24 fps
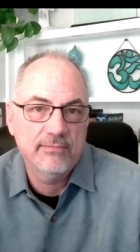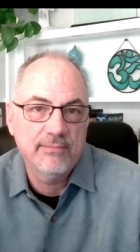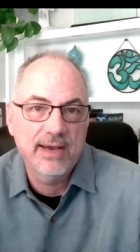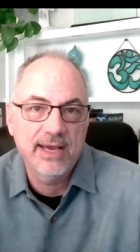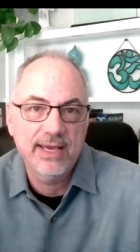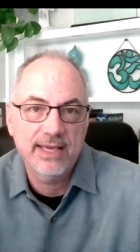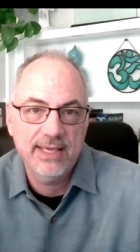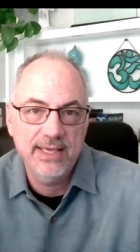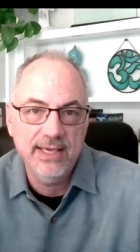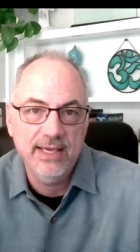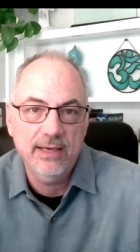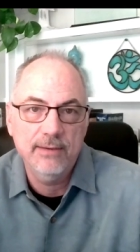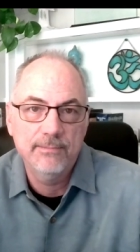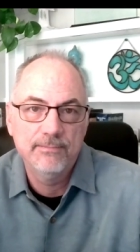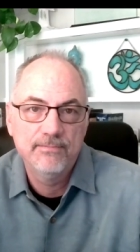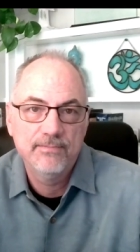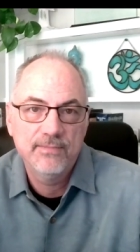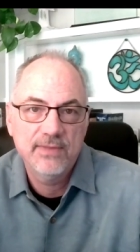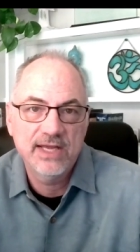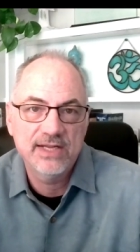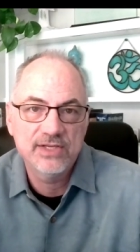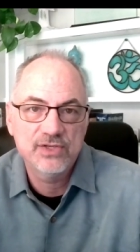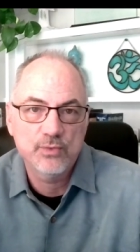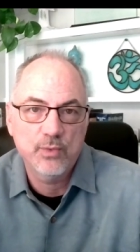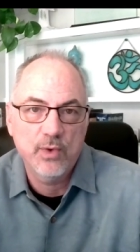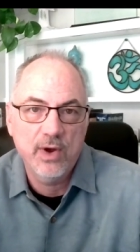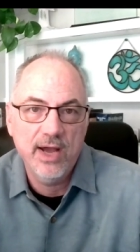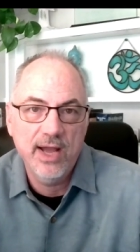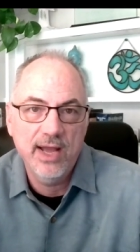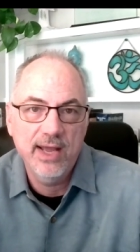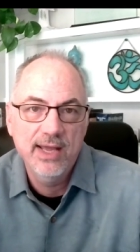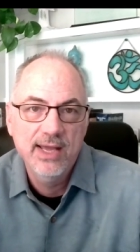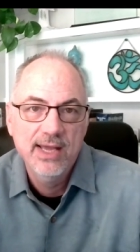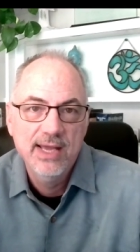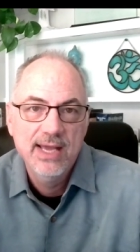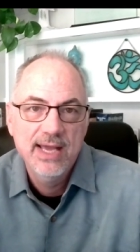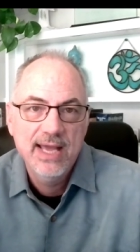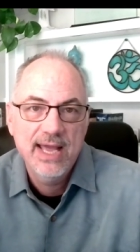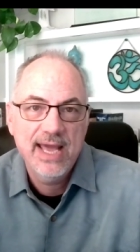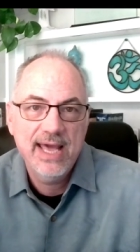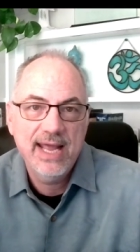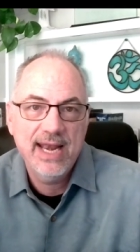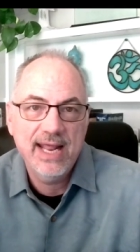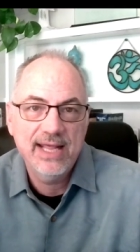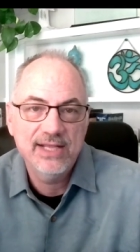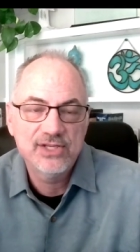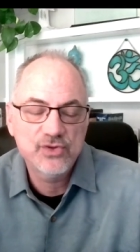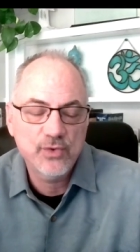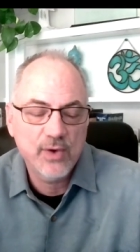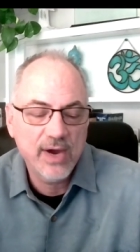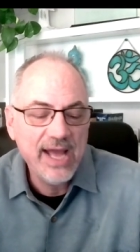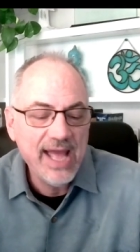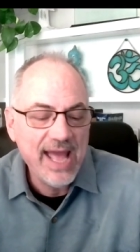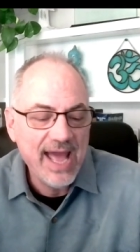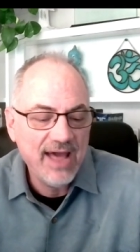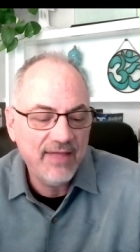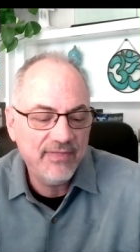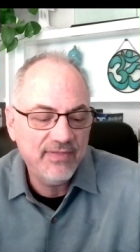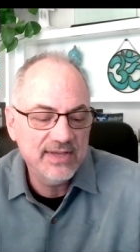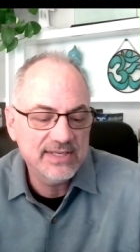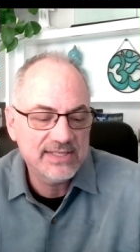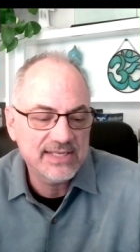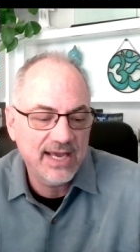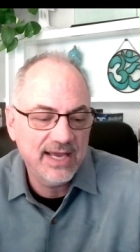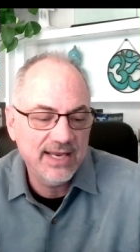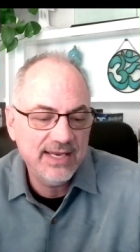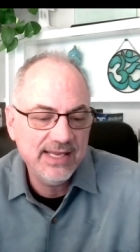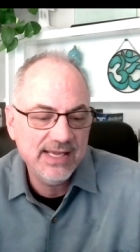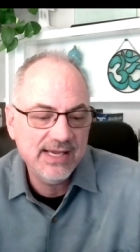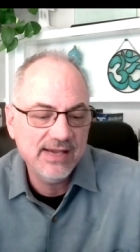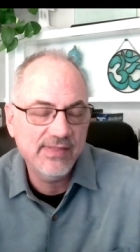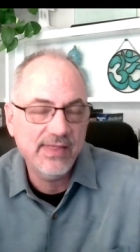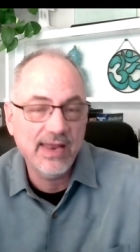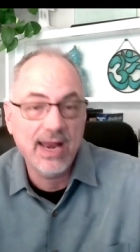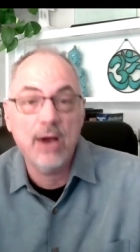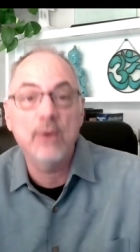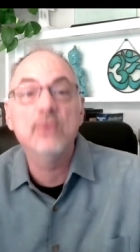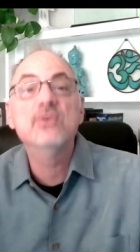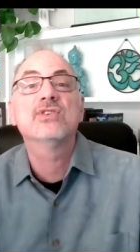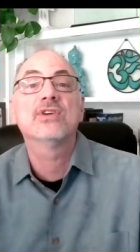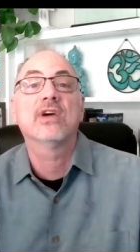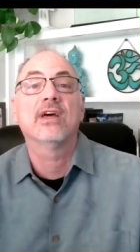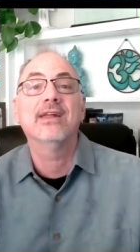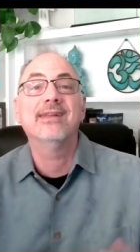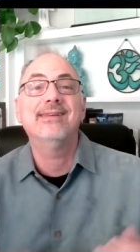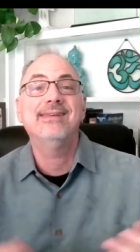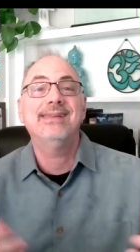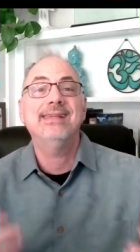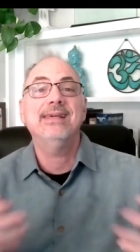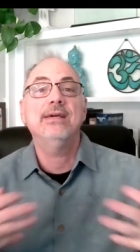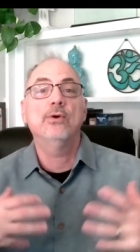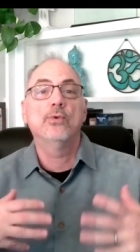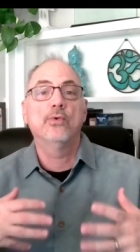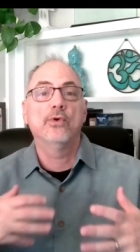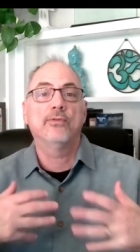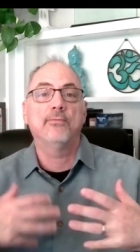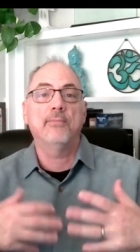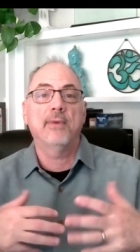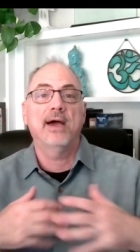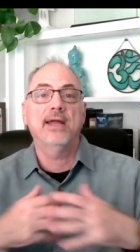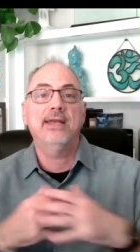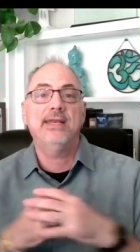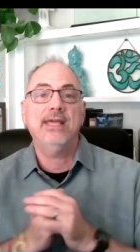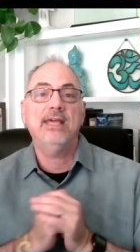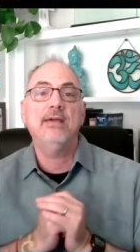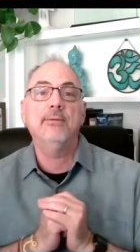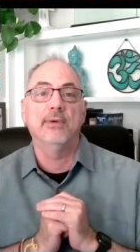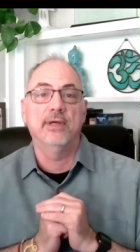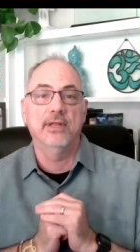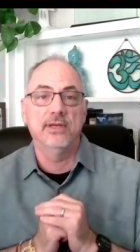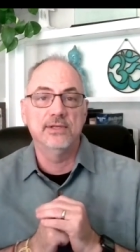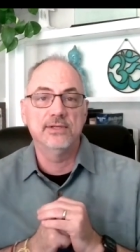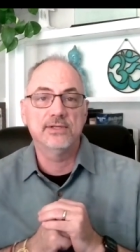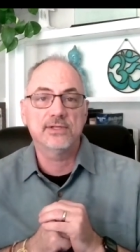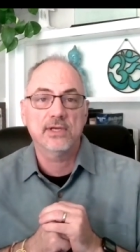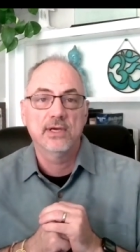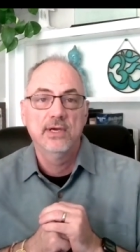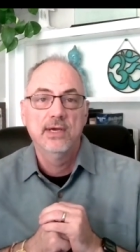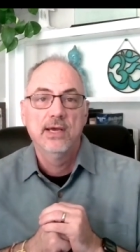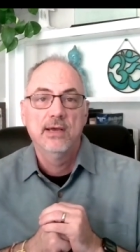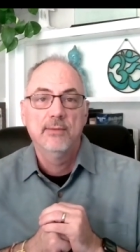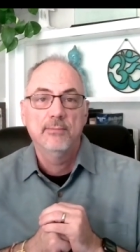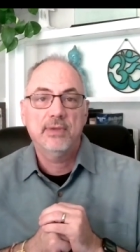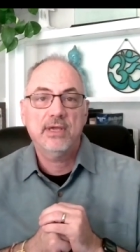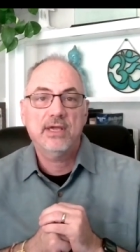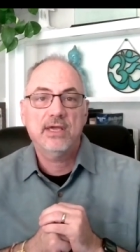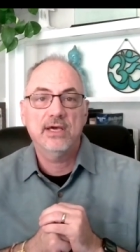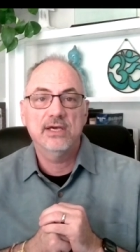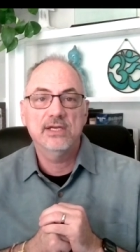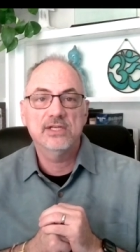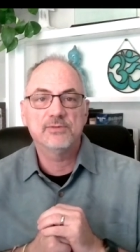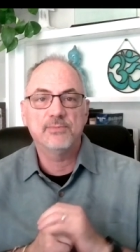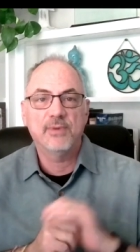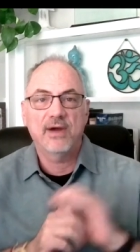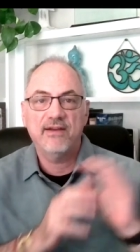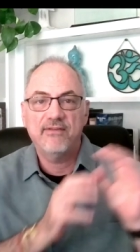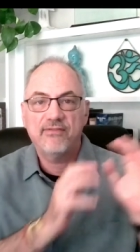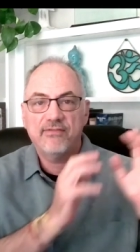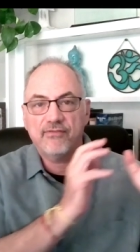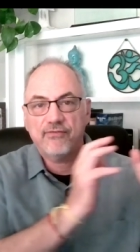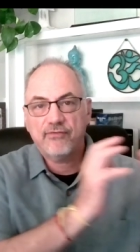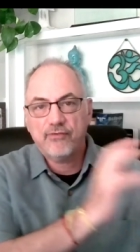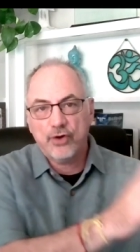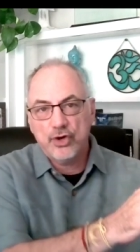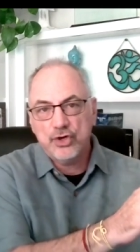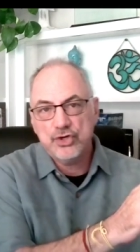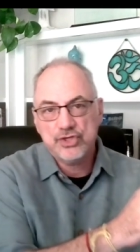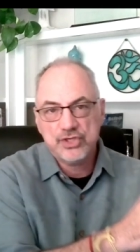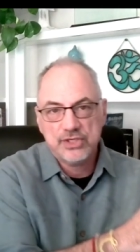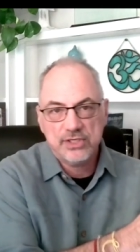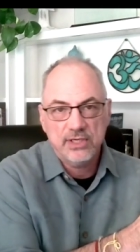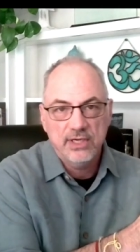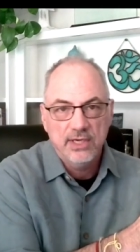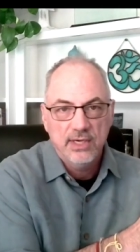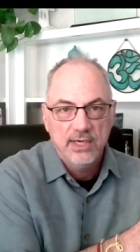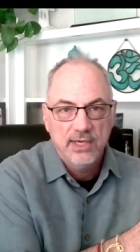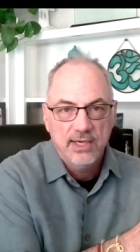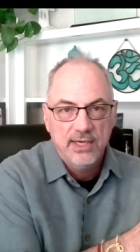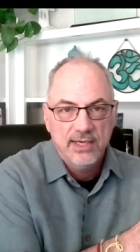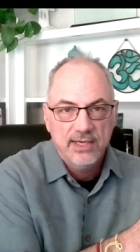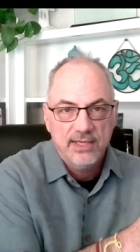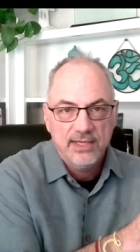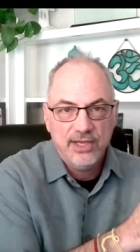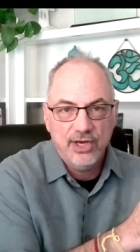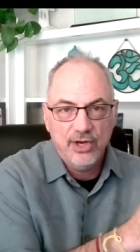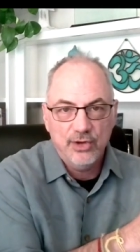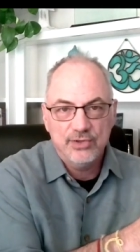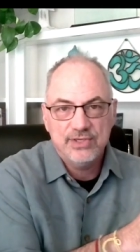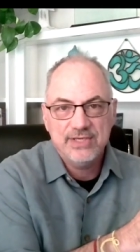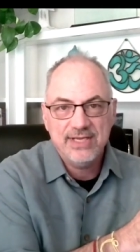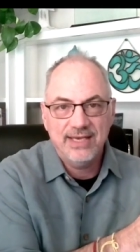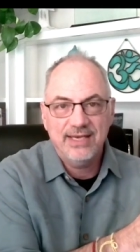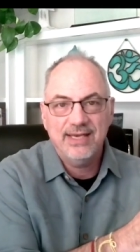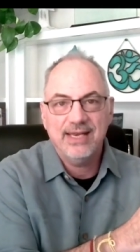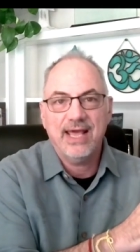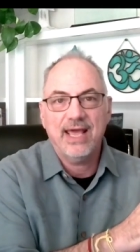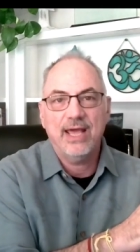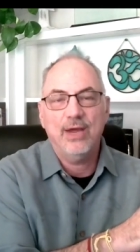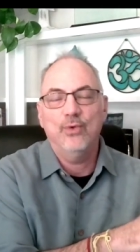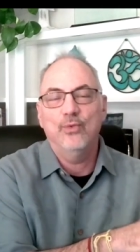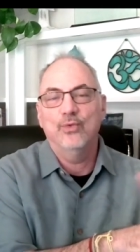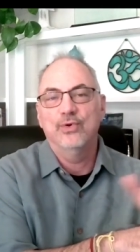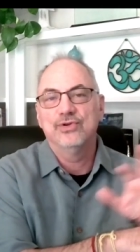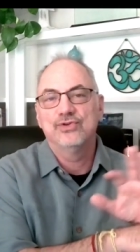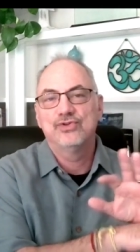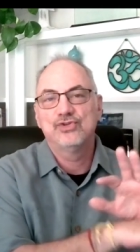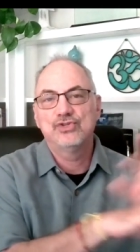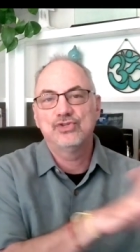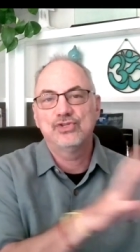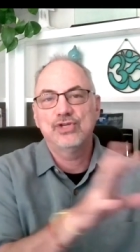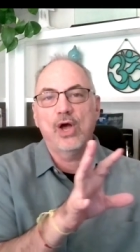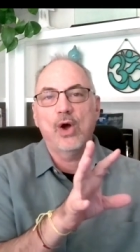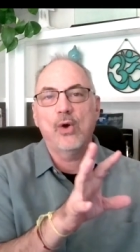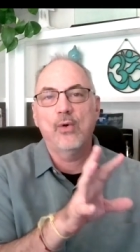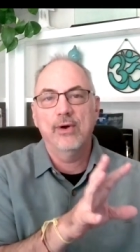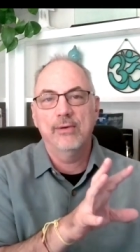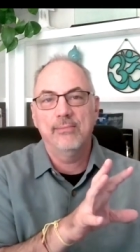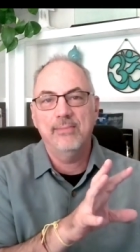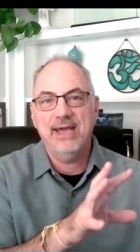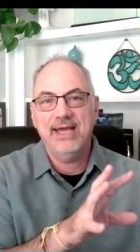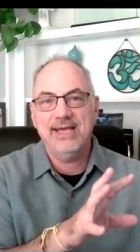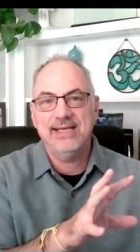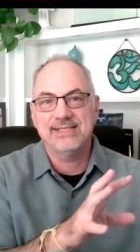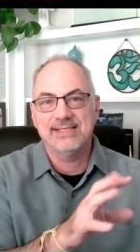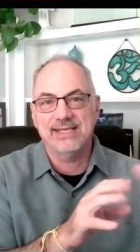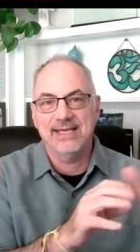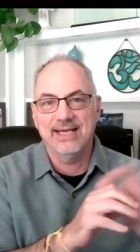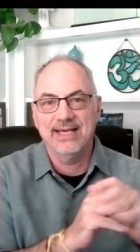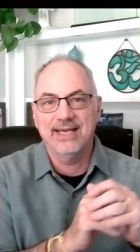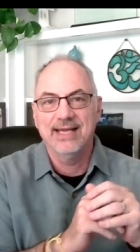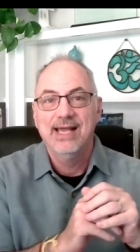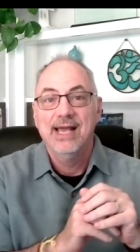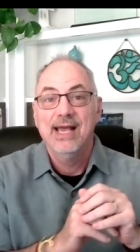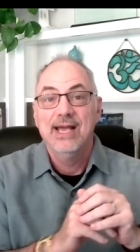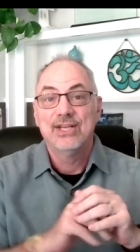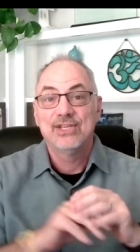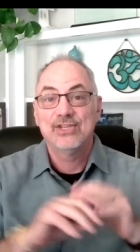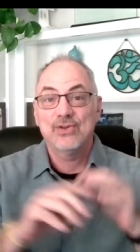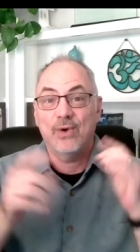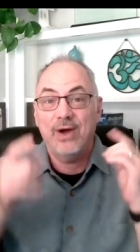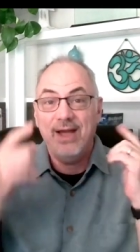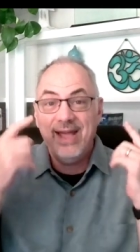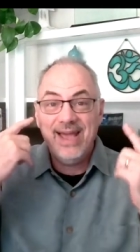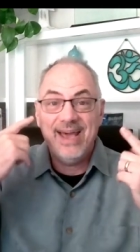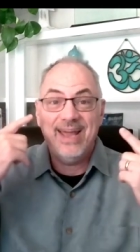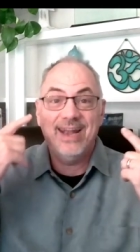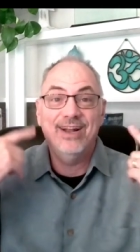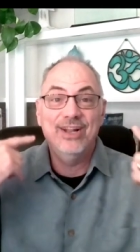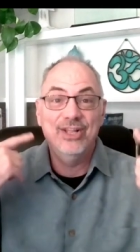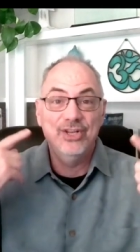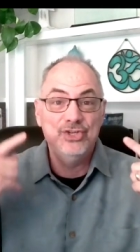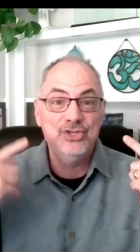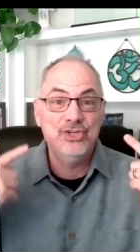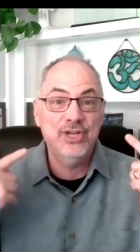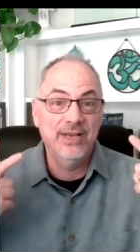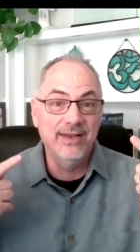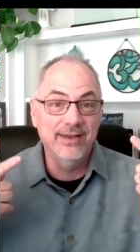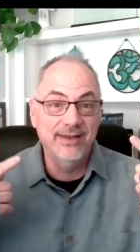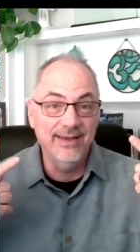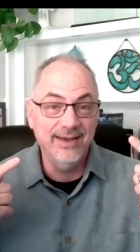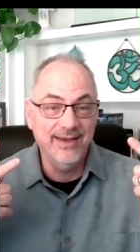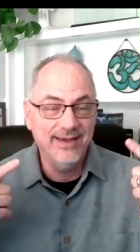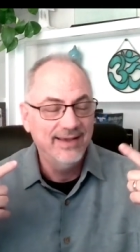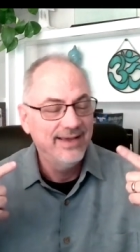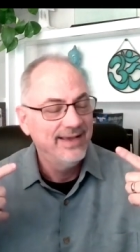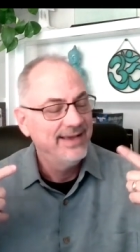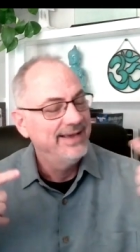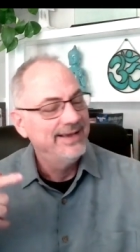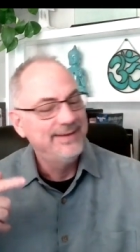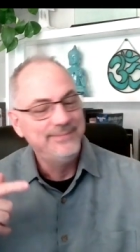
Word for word: to my kid that's why and so i had this idea that i was going to deal with my demons because my first you know 10 day was so amazing so i had an agenda